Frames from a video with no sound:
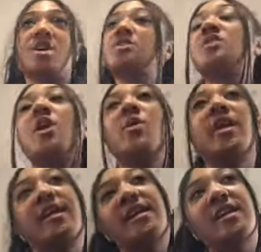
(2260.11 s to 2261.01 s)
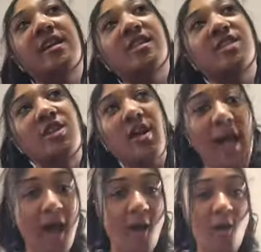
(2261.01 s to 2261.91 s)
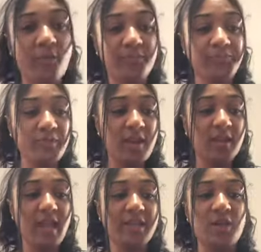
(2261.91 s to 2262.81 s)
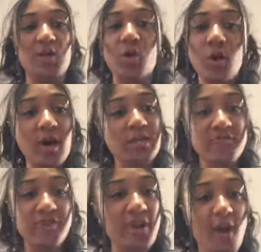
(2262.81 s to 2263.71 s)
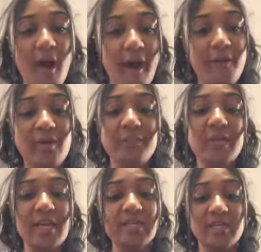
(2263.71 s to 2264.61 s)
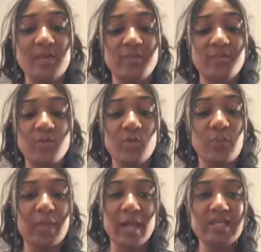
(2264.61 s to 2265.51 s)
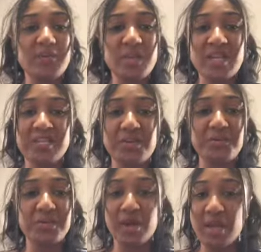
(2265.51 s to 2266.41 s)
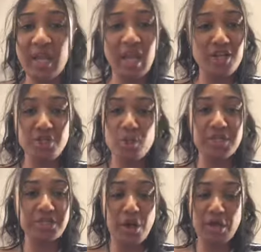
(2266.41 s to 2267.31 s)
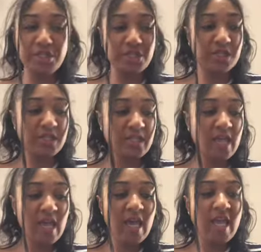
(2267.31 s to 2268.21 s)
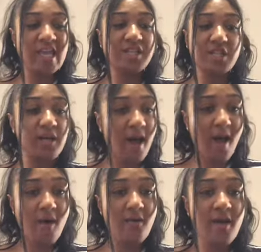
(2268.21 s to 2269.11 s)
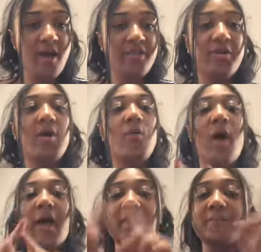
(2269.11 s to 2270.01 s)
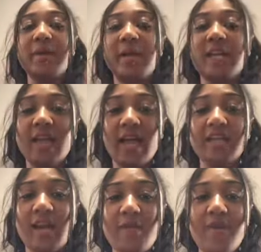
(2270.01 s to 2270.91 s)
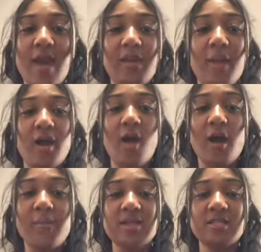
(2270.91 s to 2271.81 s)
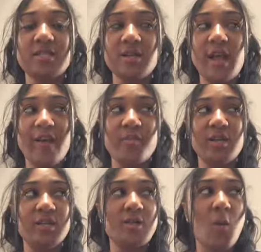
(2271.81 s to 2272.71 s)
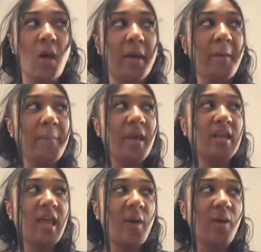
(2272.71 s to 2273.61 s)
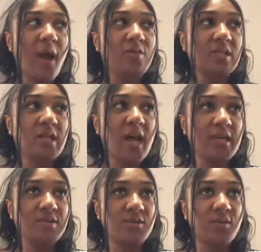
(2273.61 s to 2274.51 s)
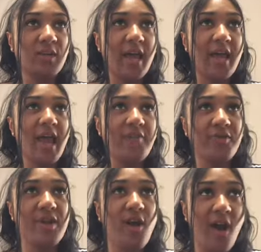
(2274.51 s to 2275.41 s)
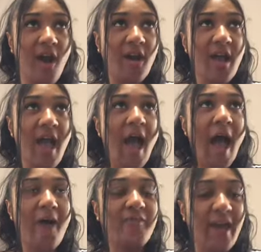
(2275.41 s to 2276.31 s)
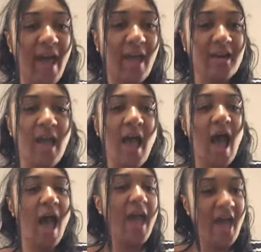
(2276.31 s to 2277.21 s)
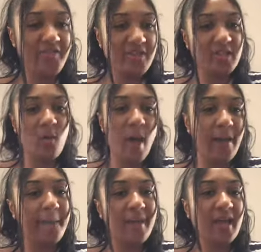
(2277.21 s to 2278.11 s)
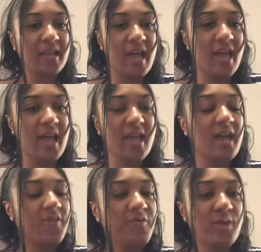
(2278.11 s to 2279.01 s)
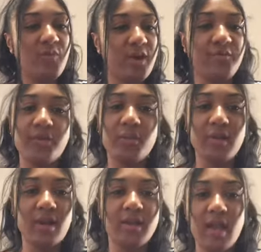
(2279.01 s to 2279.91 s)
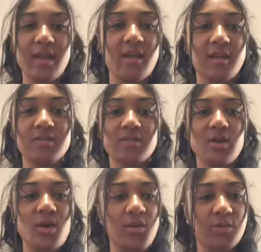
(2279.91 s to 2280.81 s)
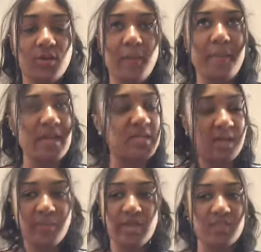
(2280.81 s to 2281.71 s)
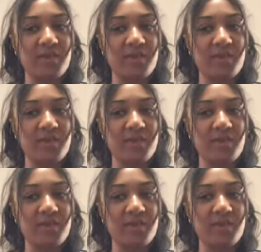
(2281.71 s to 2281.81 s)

So he took out like the cords for the car, replaced them with his little dirty Android chargers. He took out the Hawaiian pink lei that I've had in my car. My sister gave me this Hawaiian pink lei when I was in high school. Like, every car I've had, I had this Hawaiian pink lei hanging from the rear view mirror, like a total basic bitch.